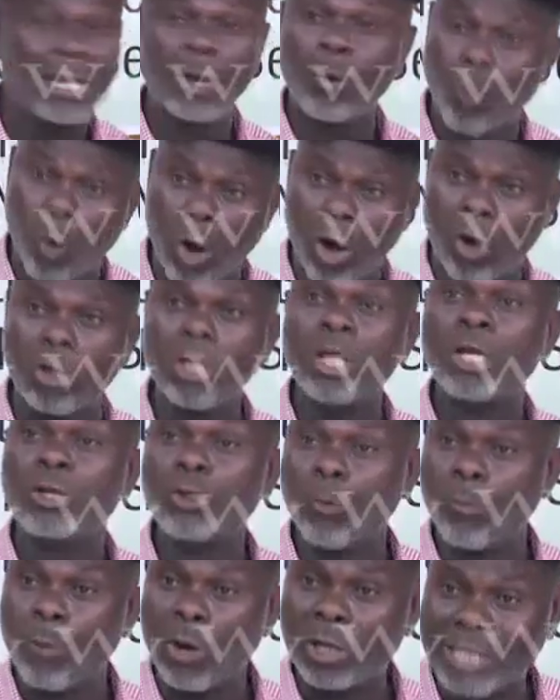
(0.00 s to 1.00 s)
the war,
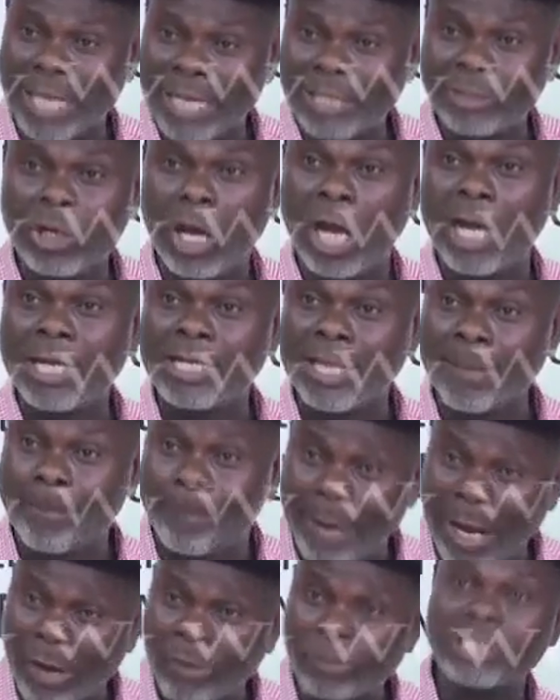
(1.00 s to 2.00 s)
you must enjoy the
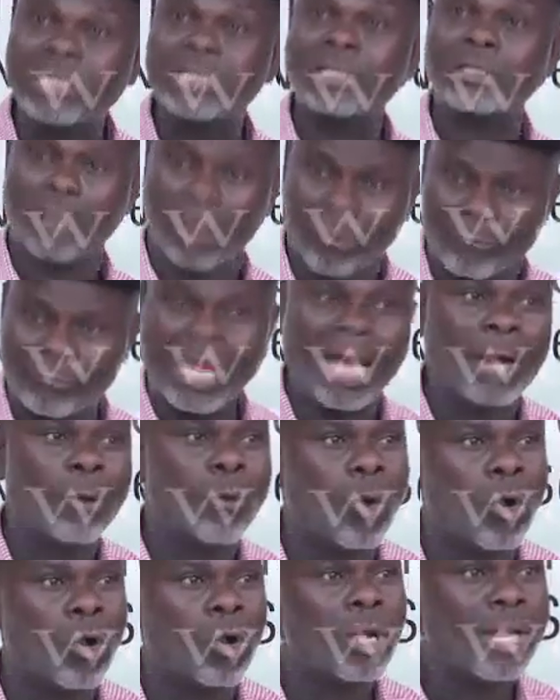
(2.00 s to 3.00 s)
bounties of that
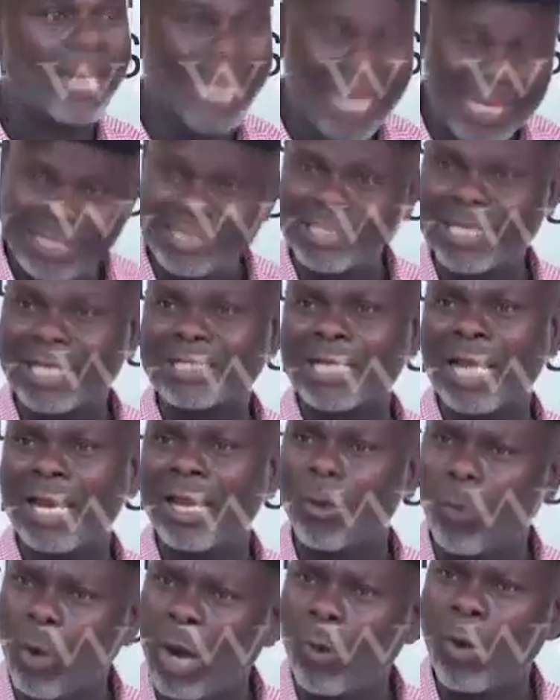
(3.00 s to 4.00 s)
war. That is
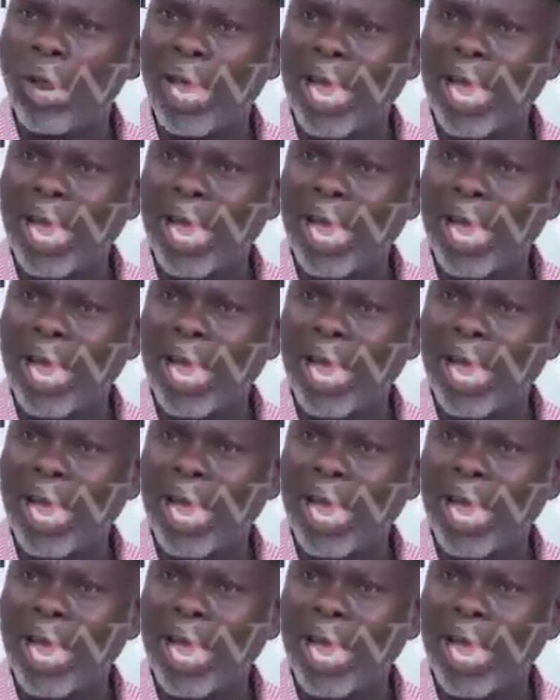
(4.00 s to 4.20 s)
exactly where we